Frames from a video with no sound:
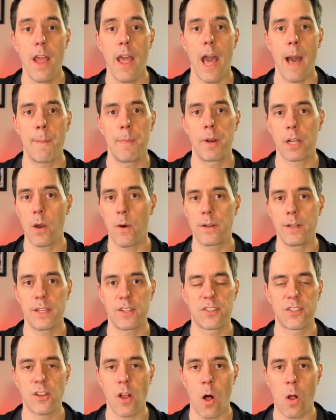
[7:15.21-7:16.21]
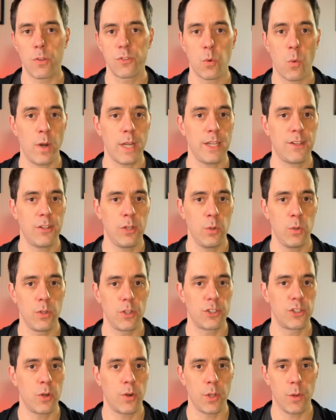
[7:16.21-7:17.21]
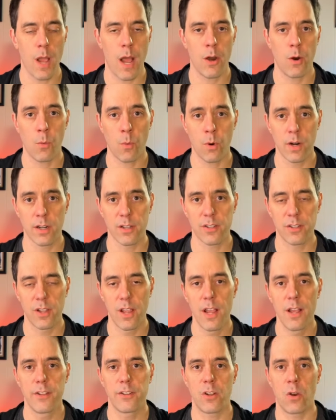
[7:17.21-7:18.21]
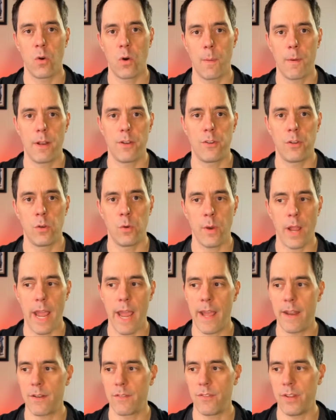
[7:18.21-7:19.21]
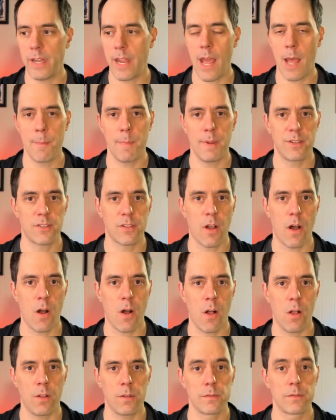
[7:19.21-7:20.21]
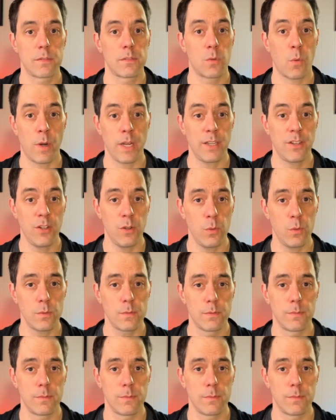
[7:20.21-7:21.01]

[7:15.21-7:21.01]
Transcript: I'm going to go ahead and install 22 to show you how it works. So I'm going to do nvm install 22.